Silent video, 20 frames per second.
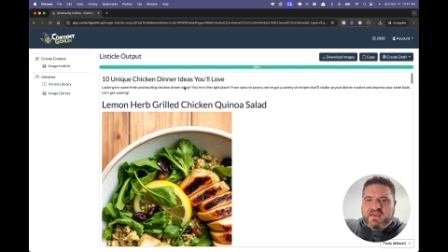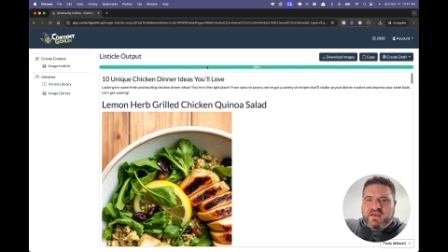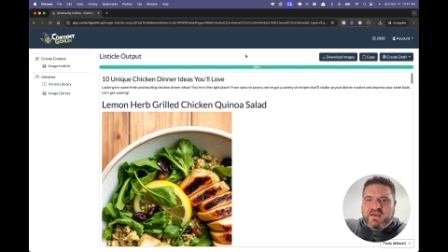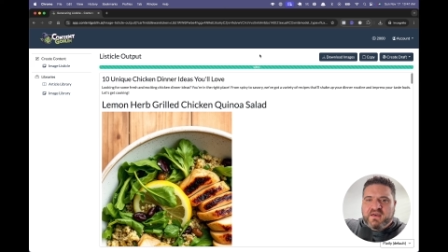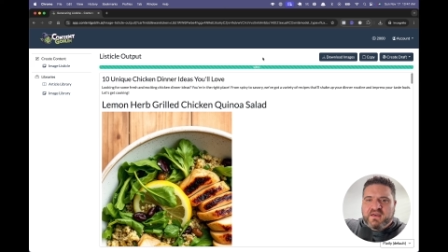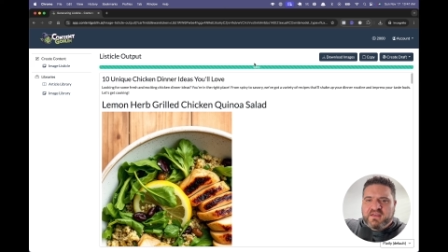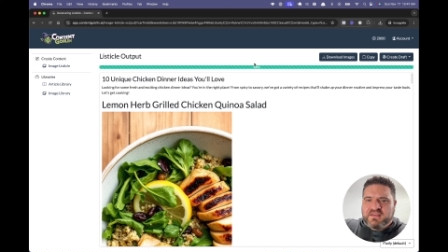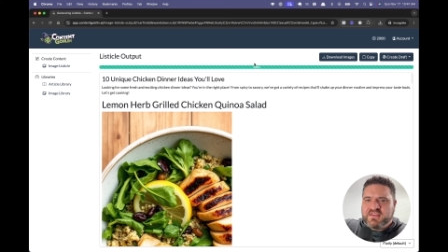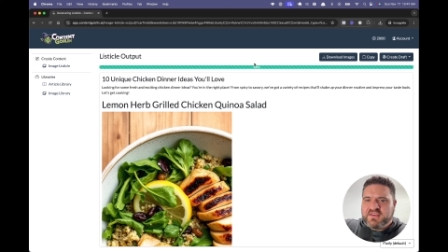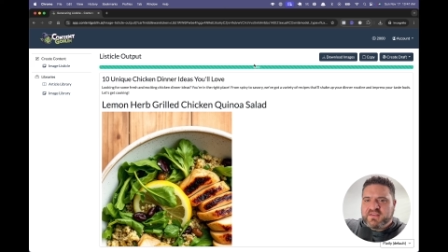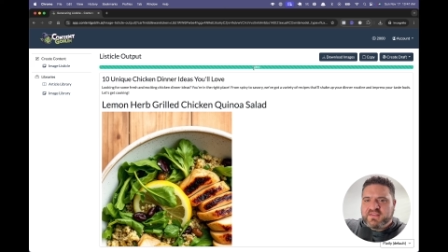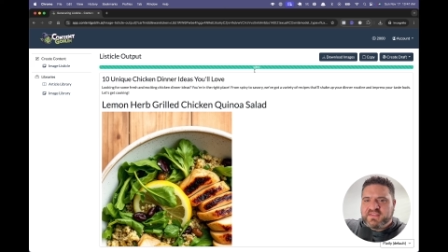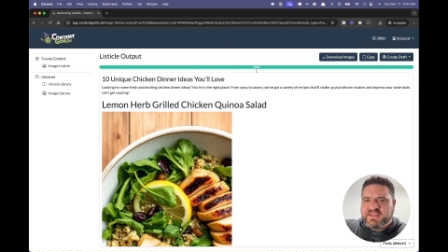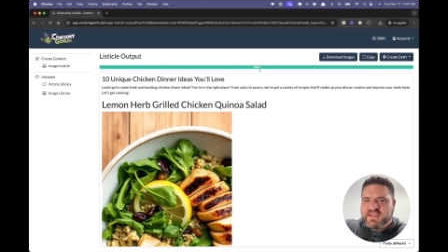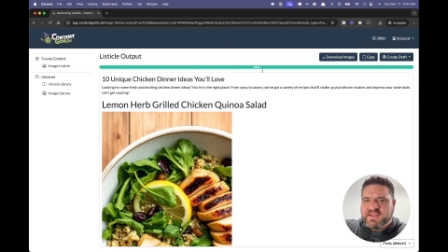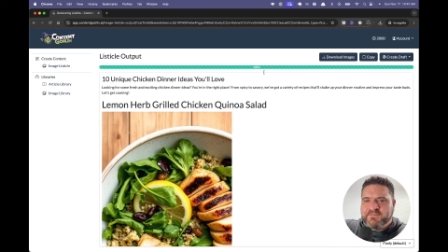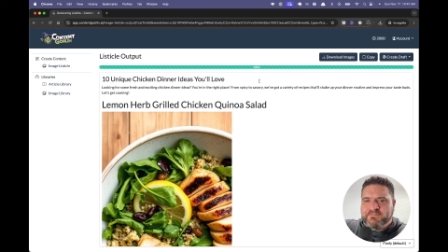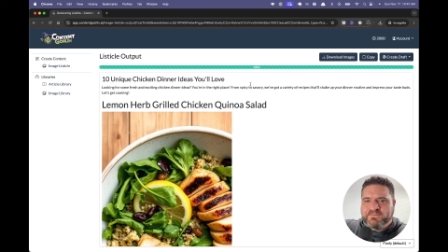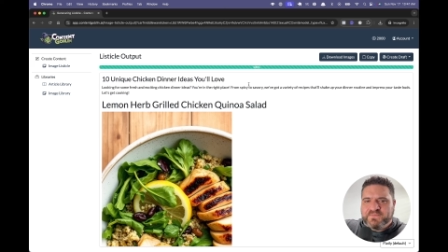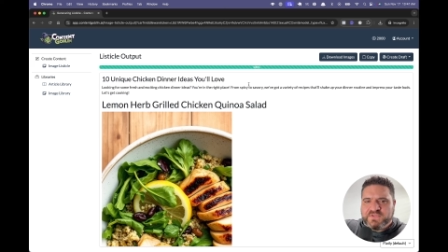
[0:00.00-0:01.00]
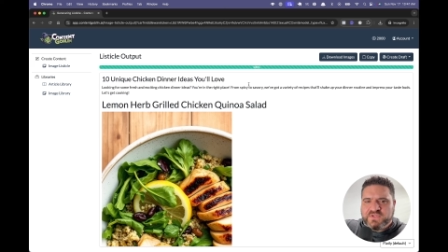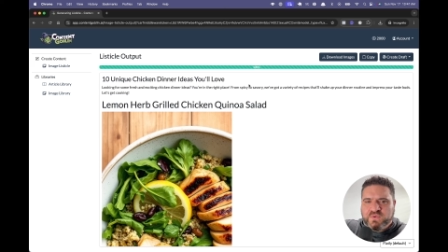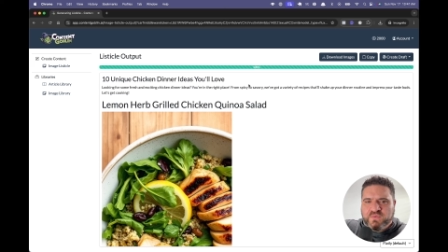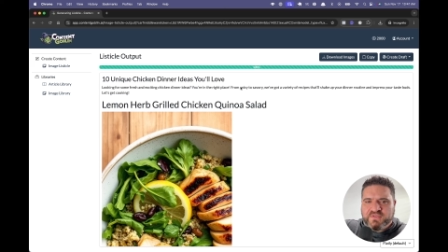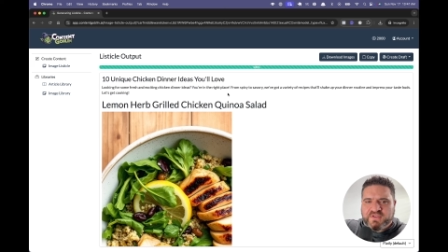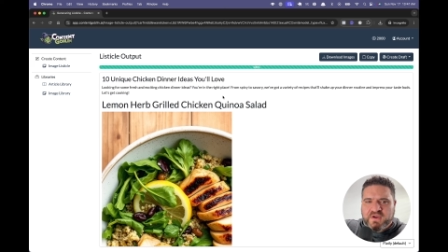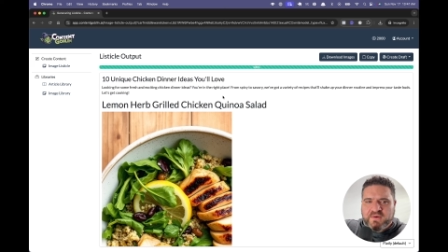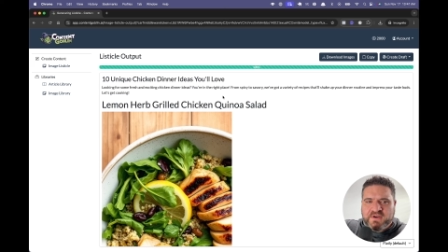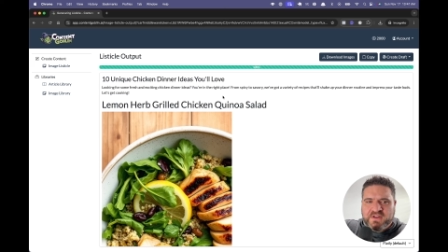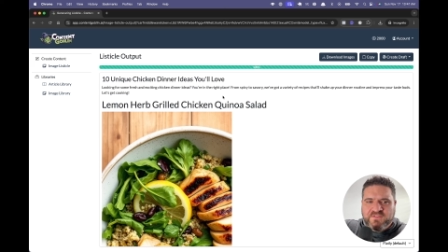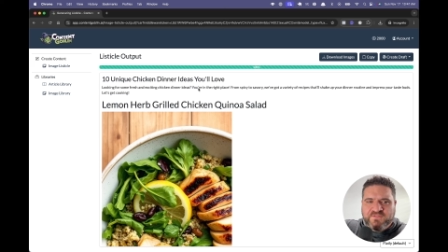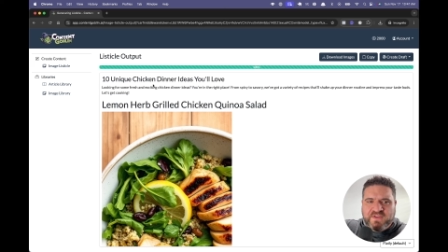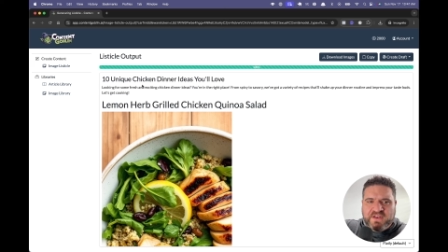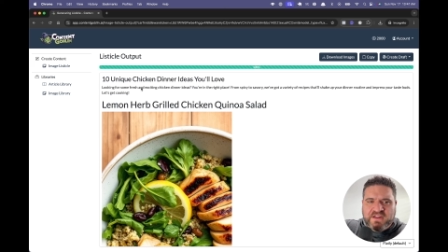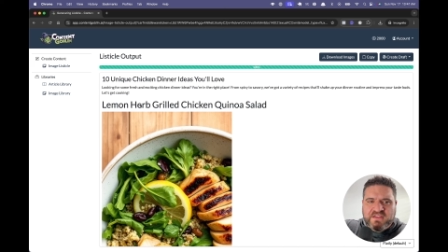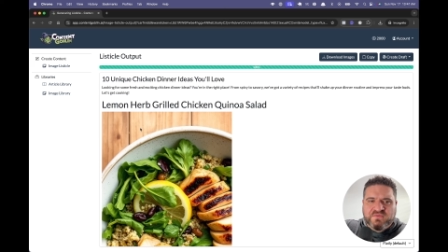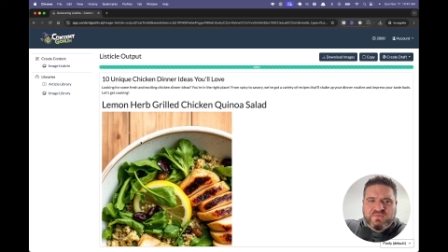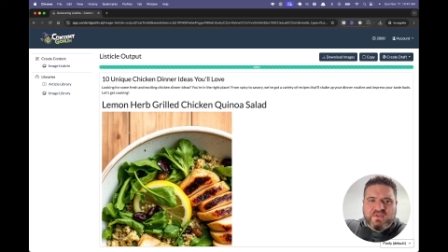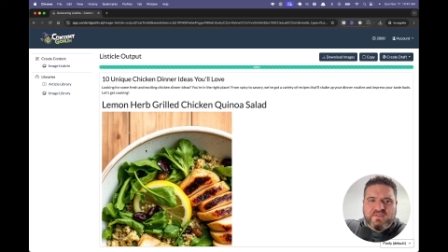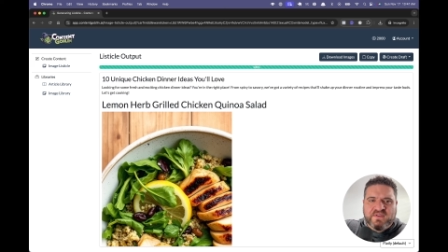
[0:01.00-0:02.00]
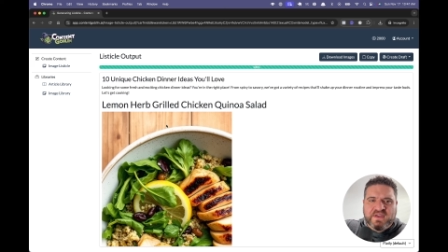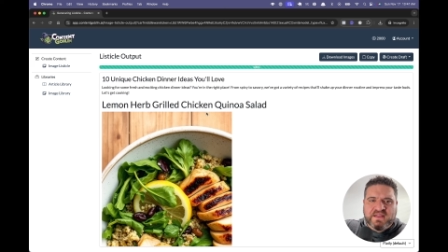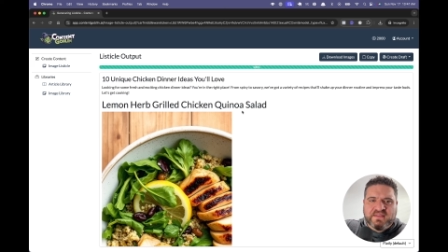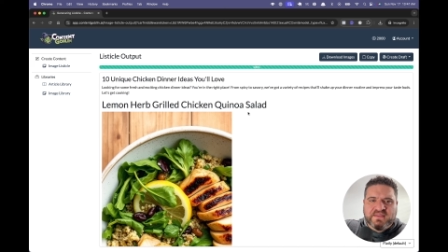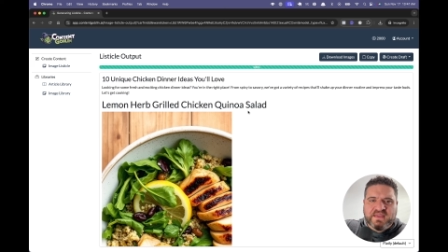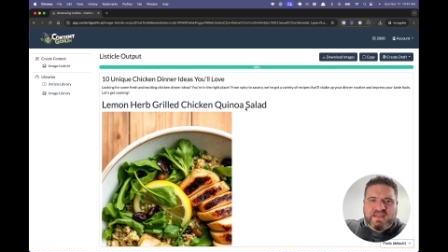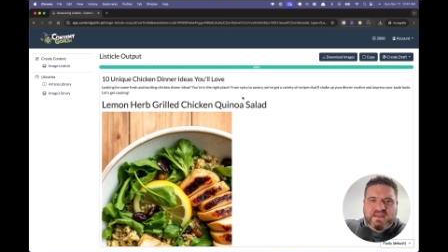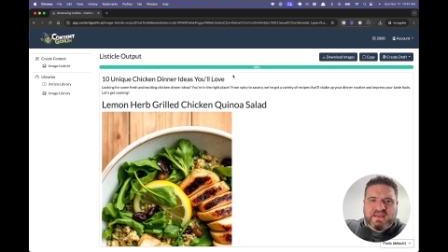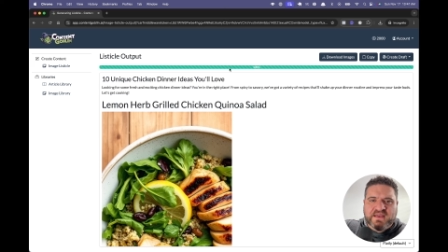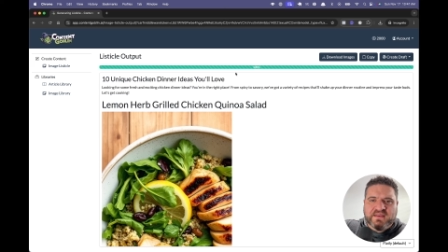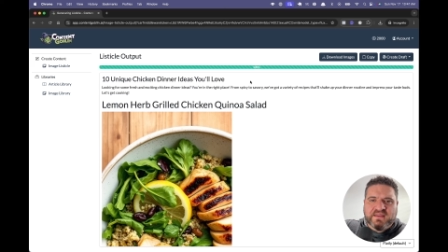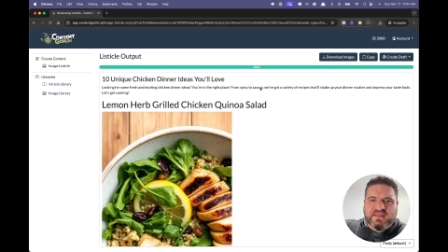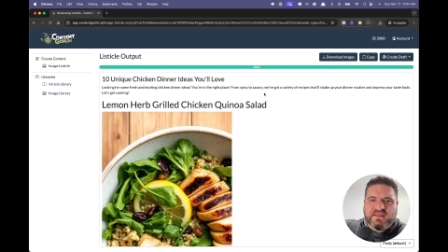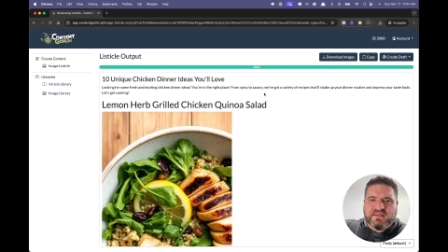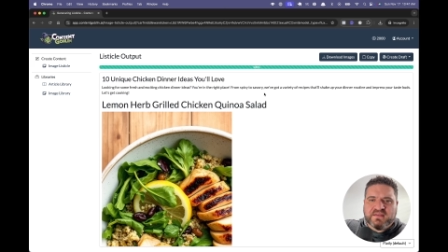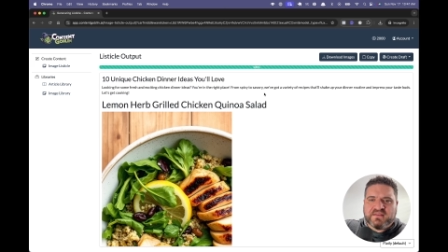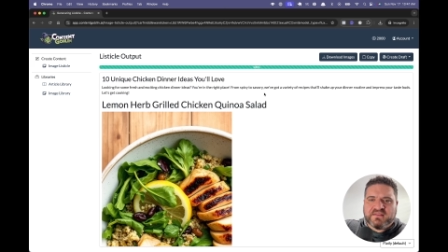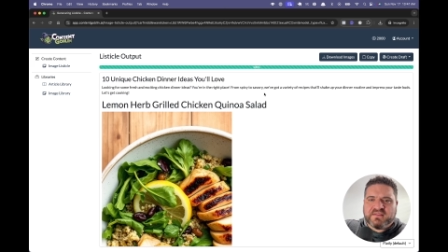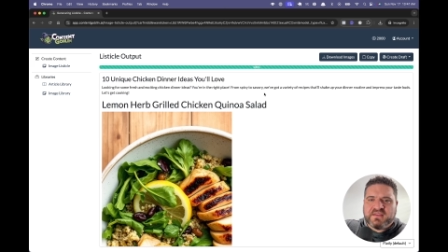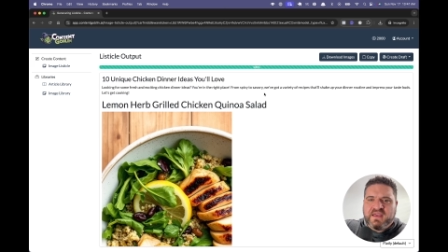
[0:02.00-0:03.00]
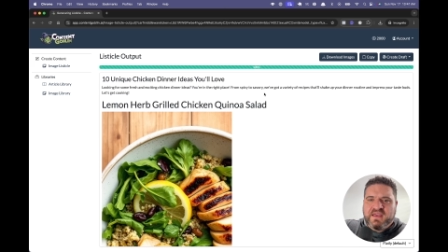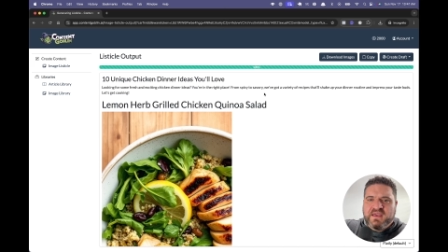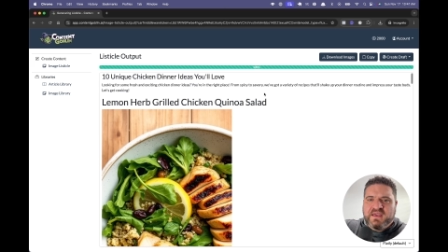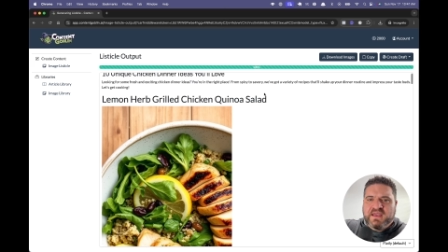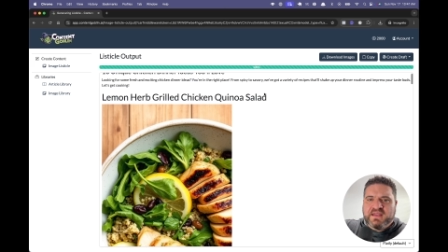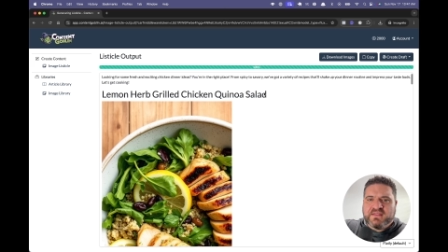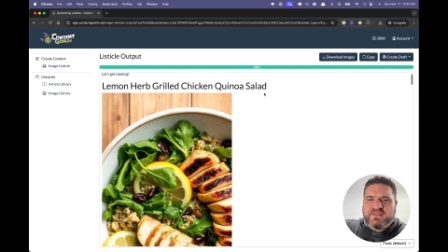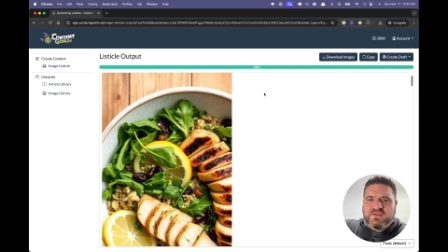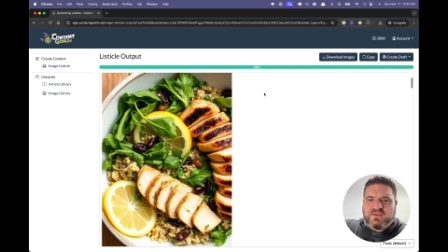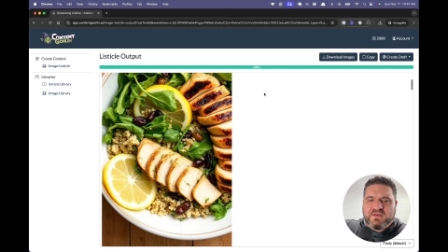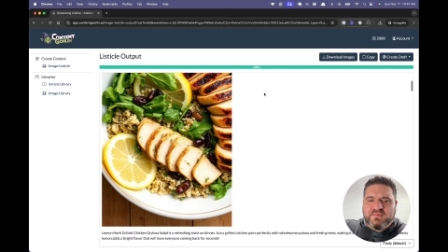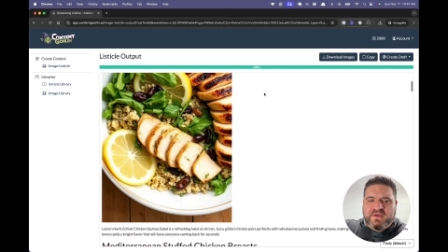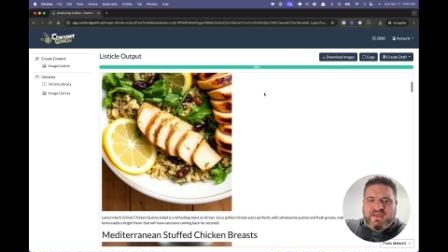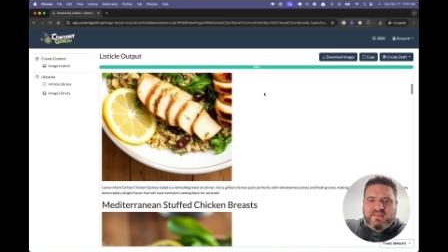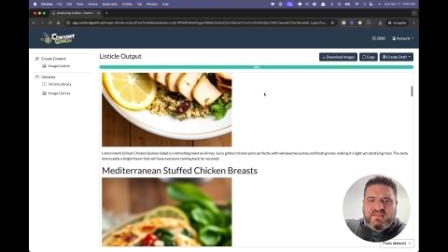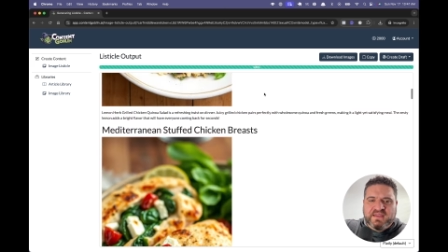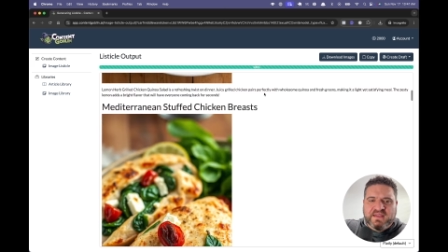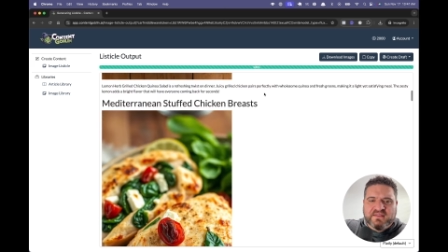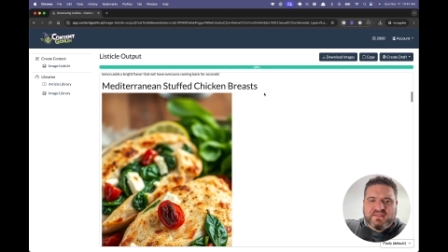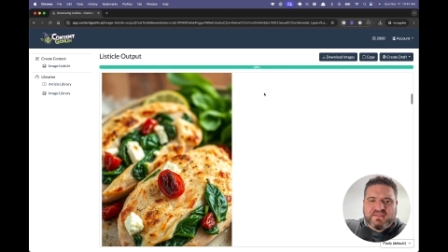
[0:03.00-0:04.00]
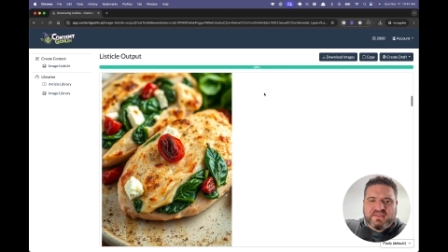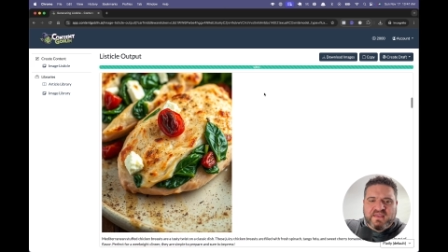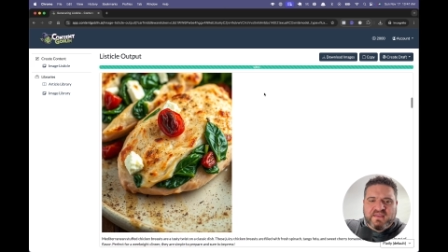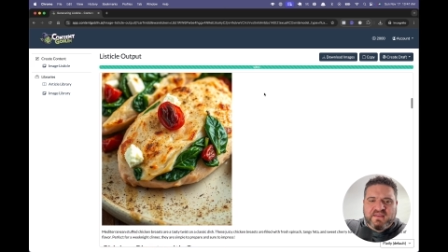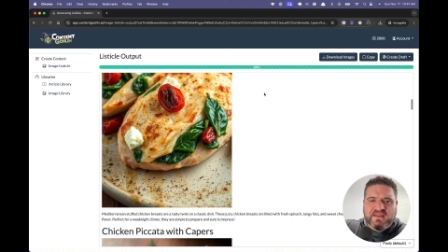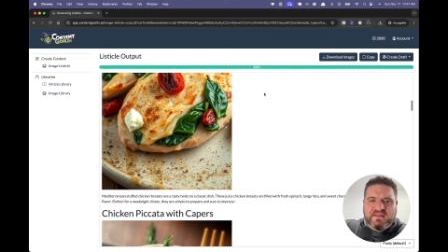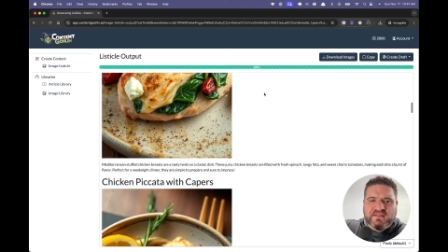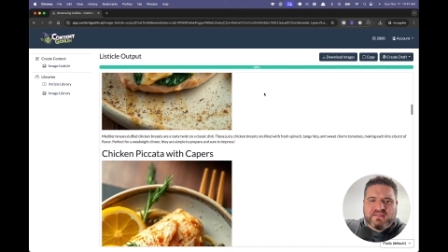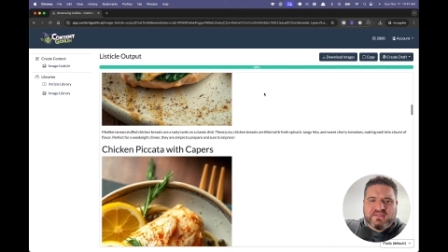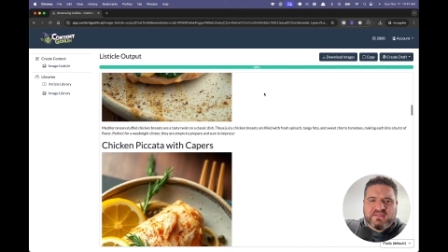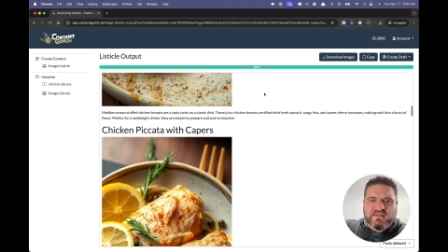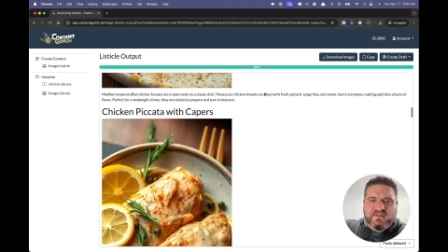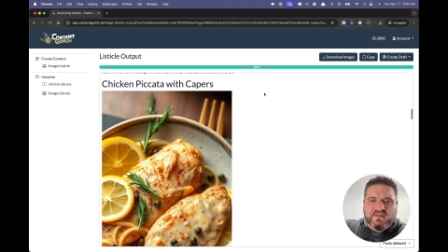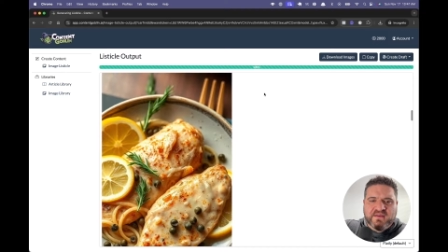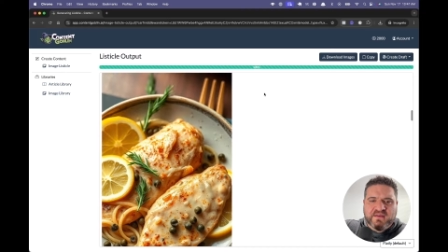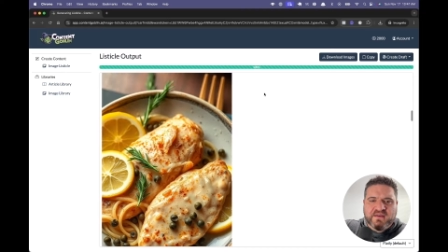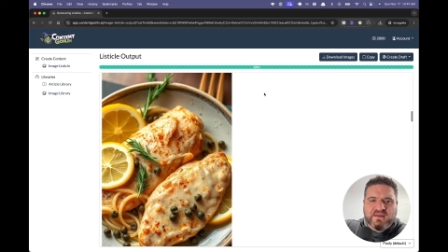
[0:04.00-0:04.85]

As you can see, the tool's already finished. We've got 10 ideas. It took about 10 seconds.